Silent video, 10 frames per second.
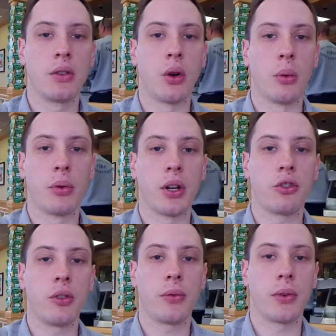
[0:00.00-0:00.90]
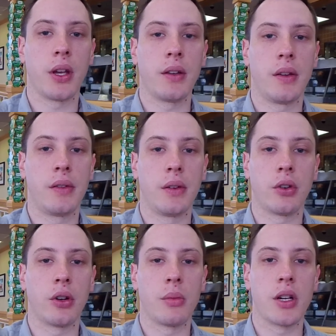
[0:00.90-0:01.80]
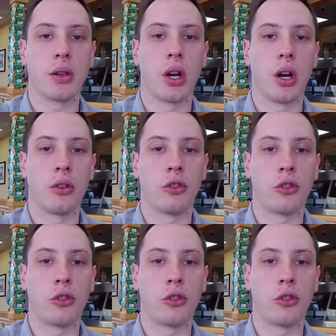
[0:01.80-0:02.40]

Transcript: your predictions for the ACC tournament at large.